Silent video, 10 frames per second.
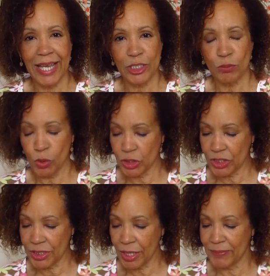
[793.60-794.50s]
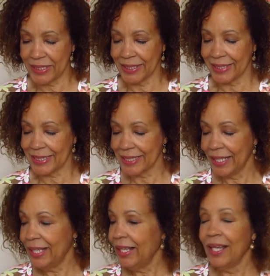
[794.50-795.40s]
has more substance.
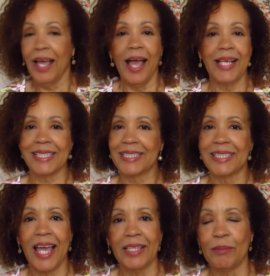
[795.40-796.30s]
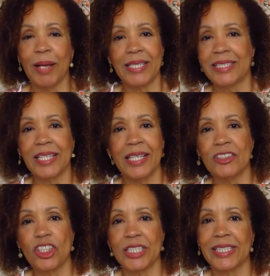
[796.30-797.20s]
As I said, my
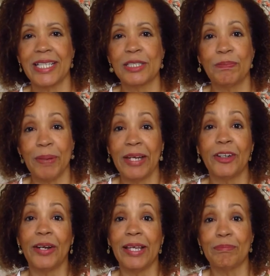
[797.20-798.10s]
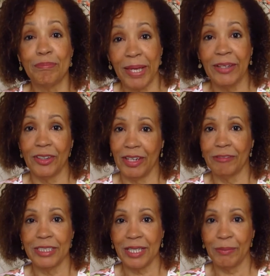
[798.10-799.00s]
skin just gets better and better
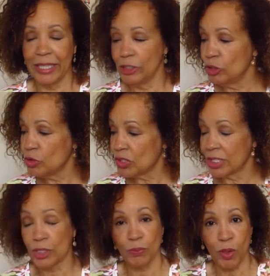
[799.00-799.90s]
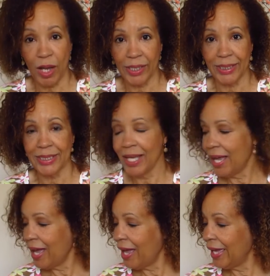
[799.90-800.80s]
every time I use this product.
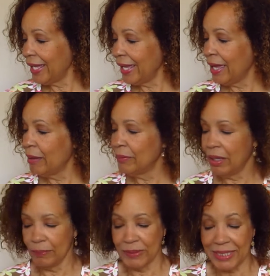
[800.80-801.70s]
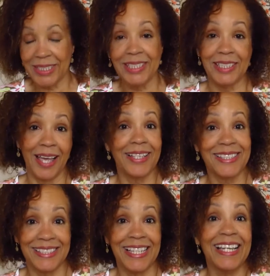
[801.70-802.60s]
I am
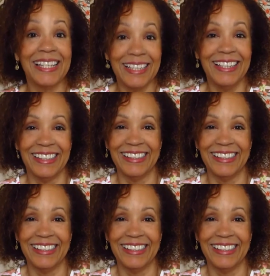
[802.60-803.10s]
obsessing